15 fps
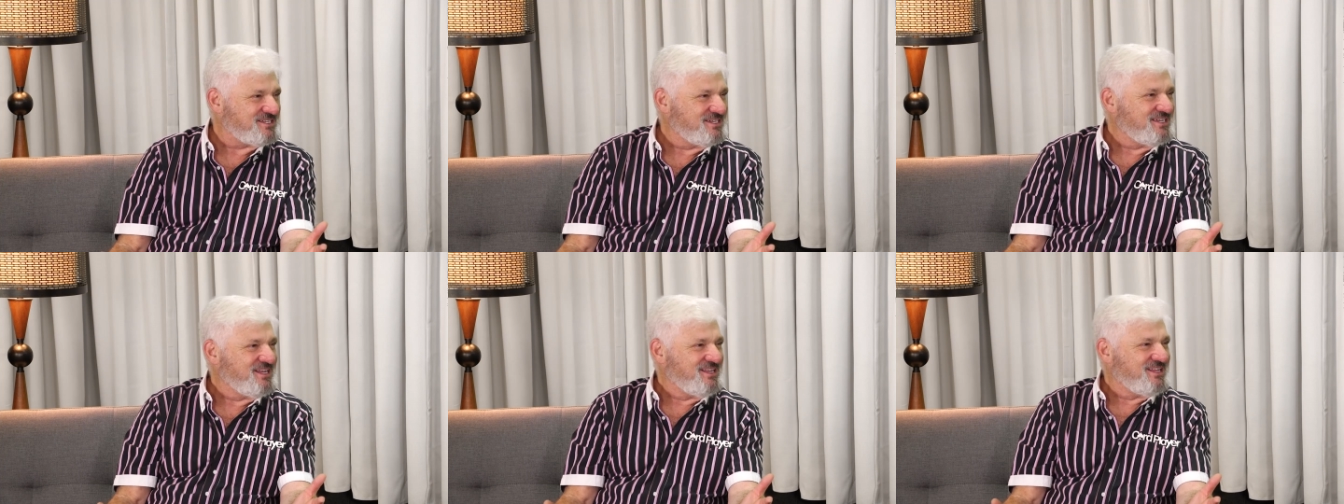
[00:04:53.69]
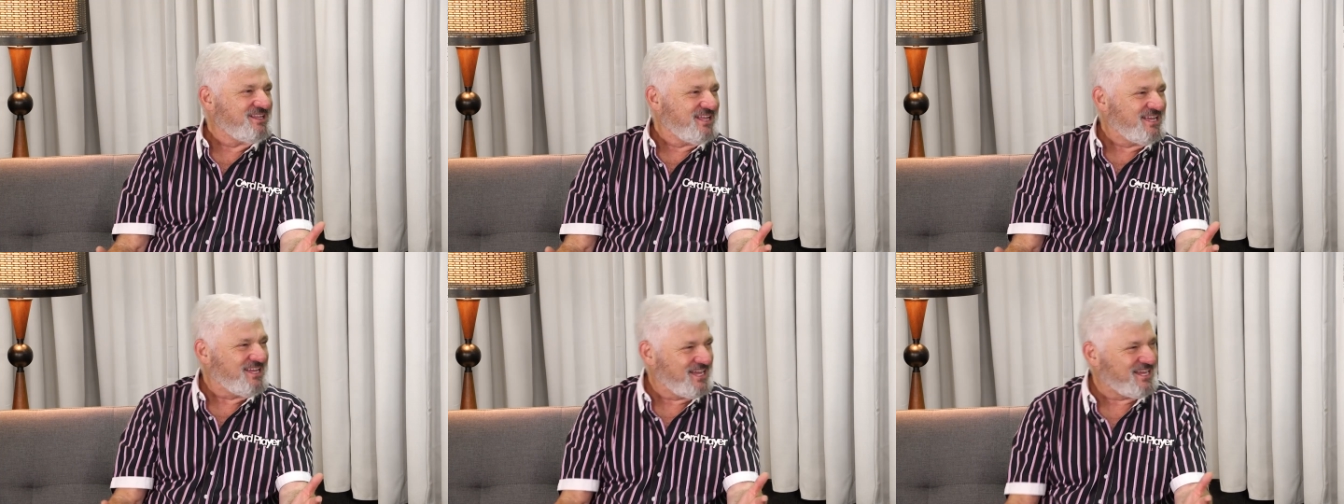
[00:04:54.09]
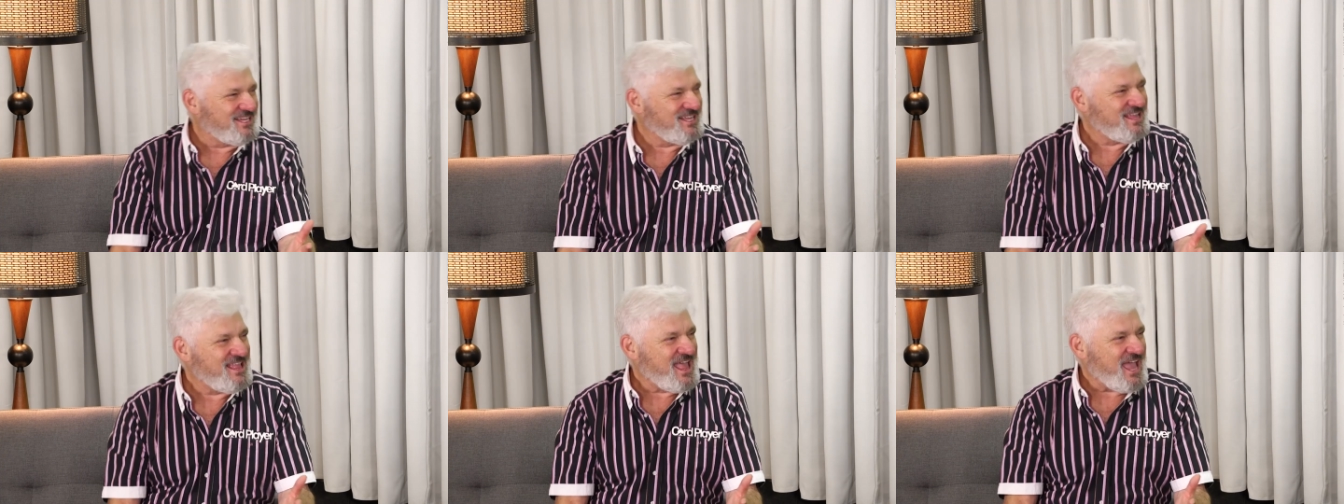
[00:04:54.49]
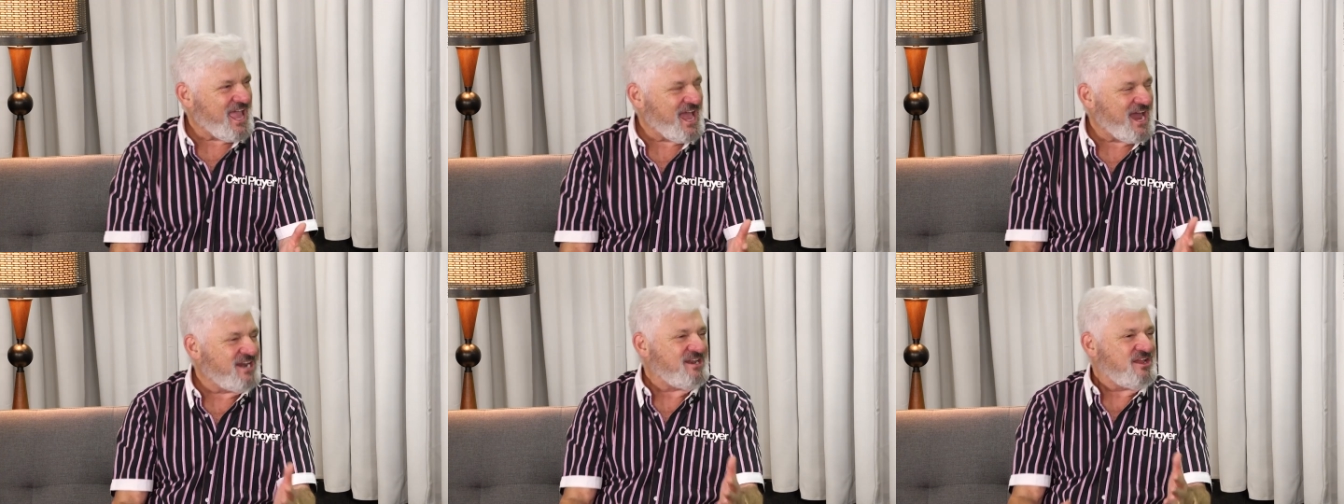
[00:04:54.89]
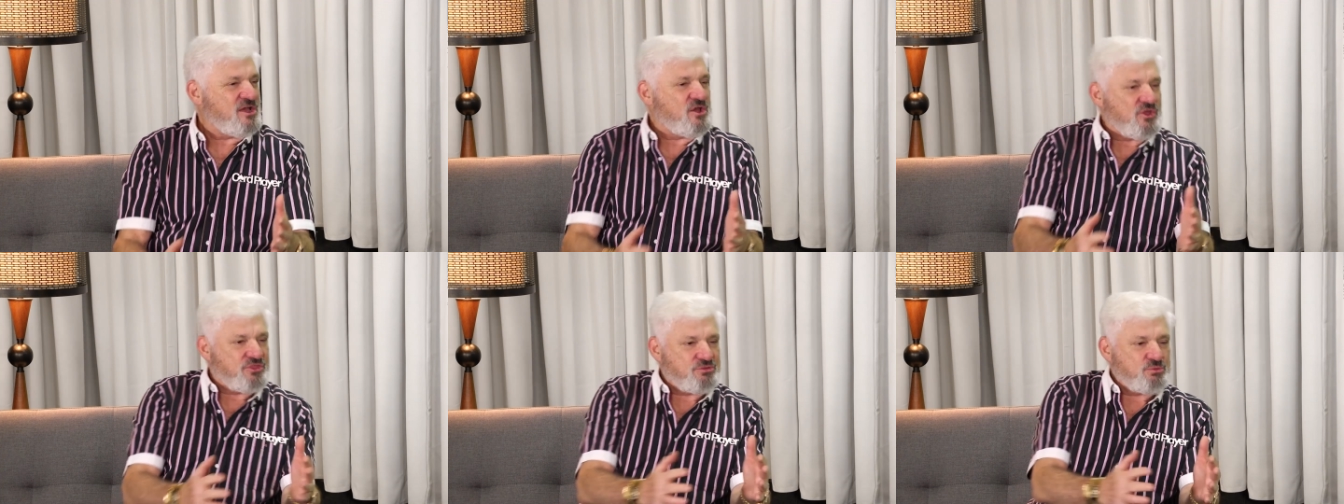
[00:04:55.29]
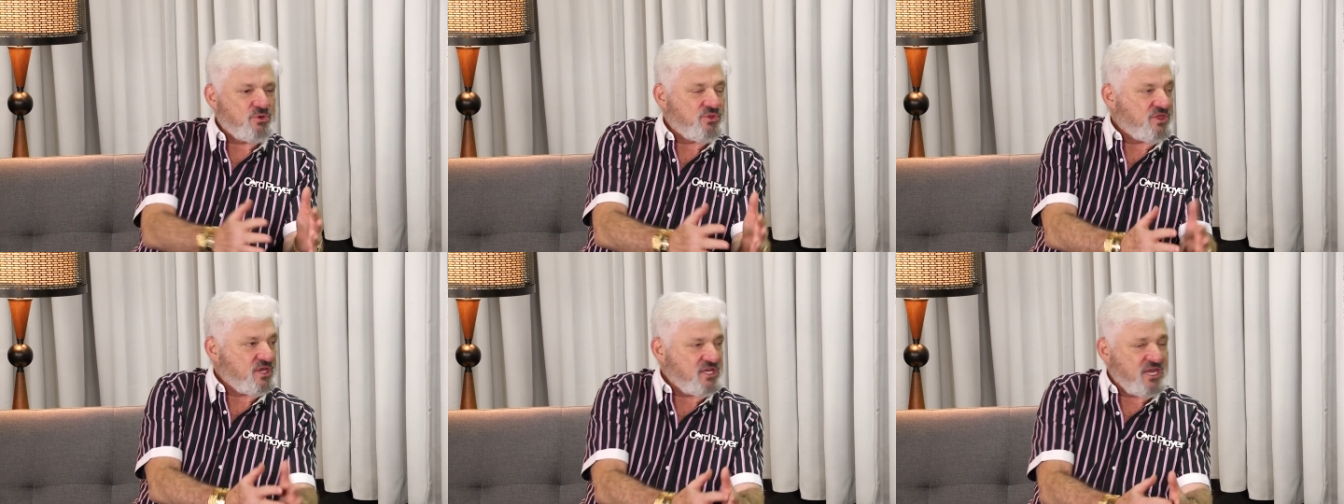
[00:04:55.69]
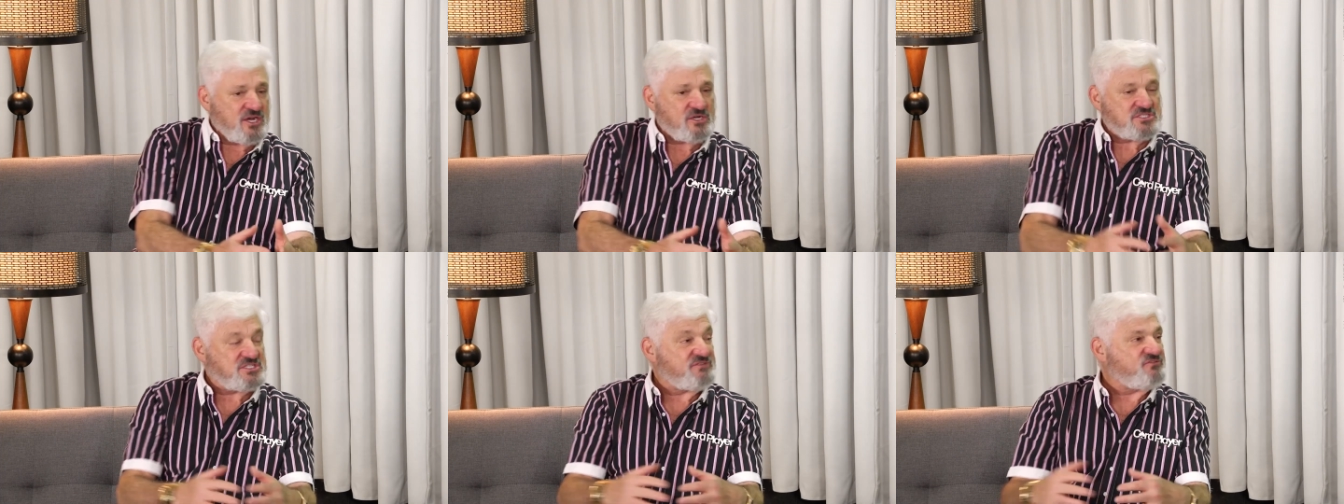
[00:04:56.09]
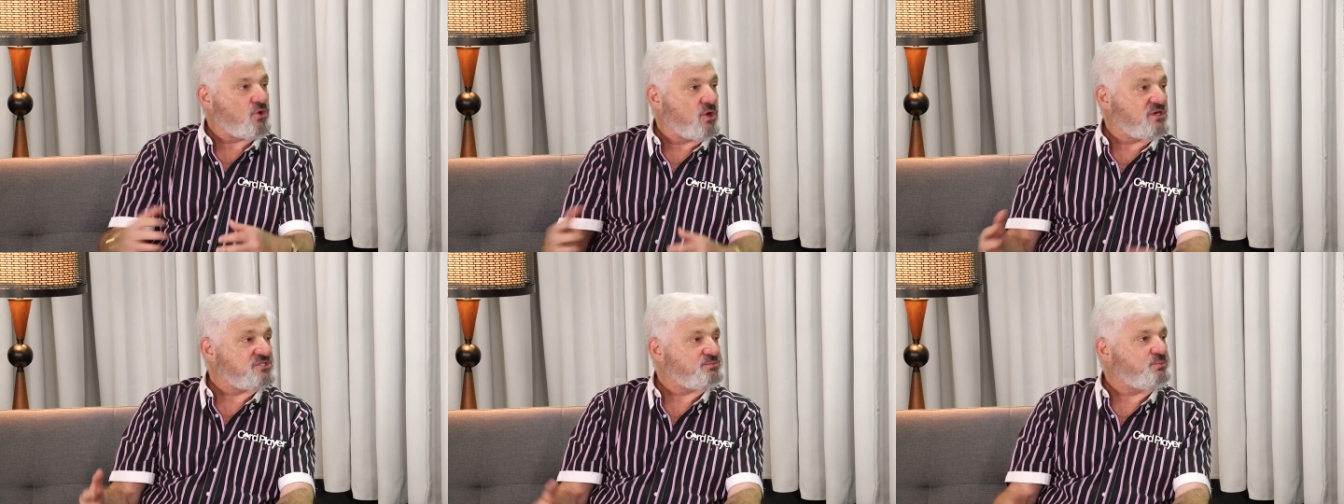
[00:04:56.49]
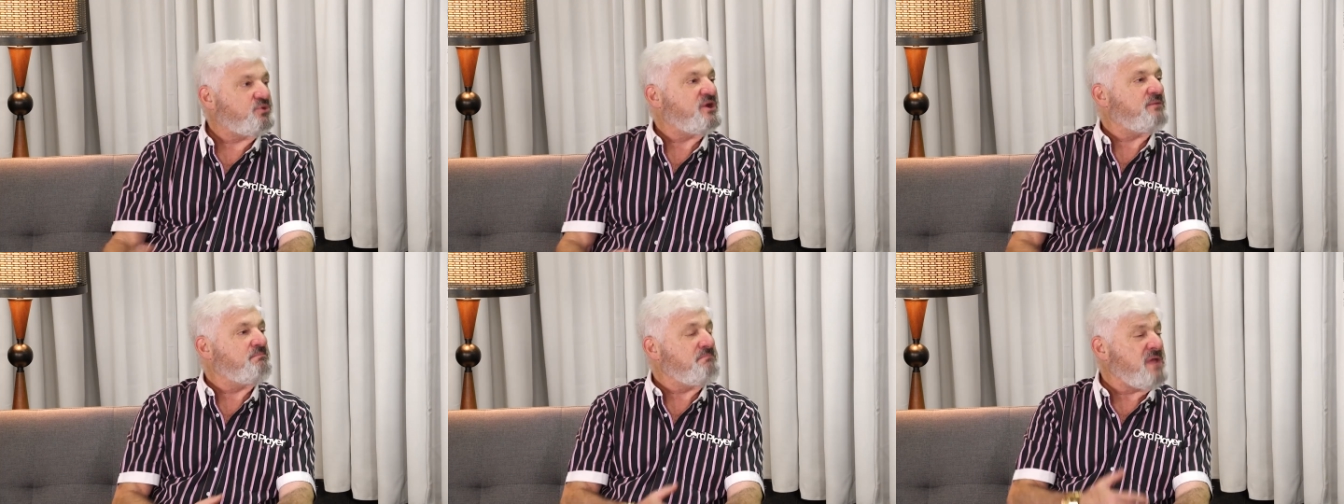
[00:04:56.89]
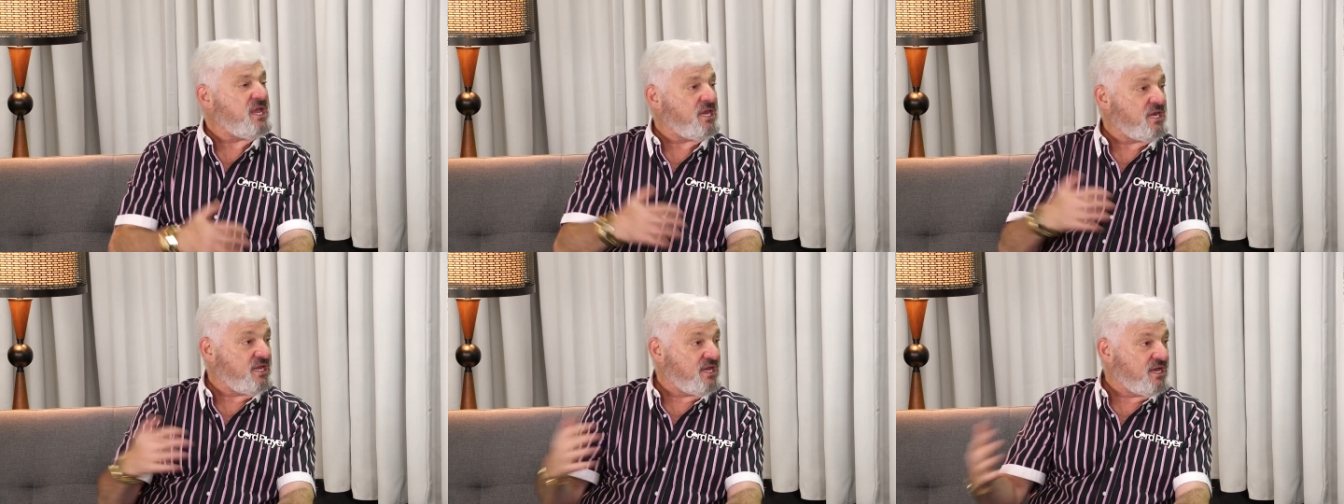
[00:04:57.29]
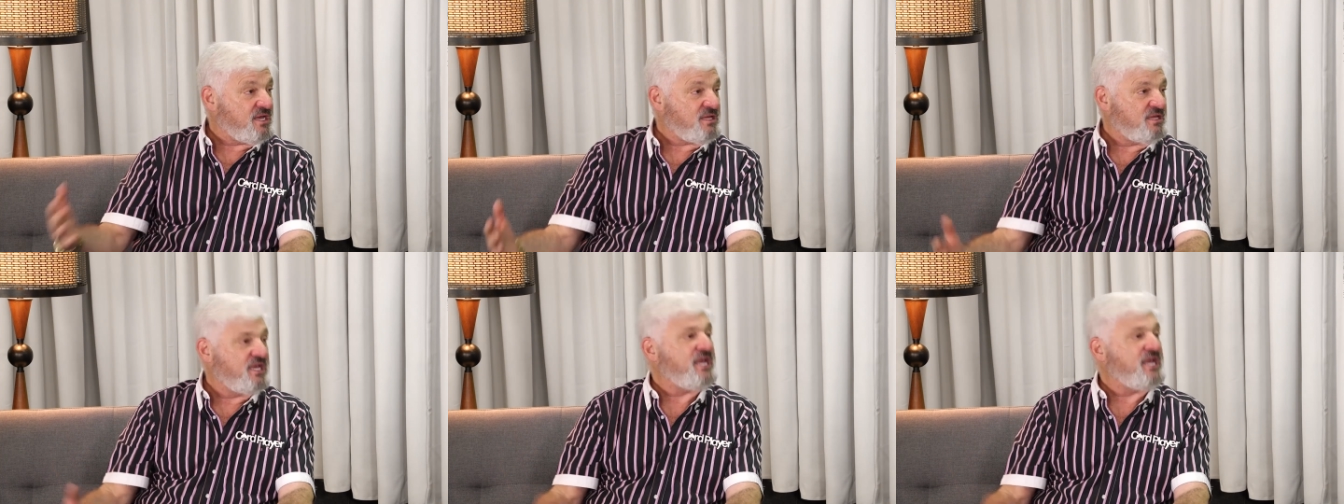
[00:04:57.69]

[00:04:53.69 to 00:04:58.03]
Exactly. And through the years, of course, print media,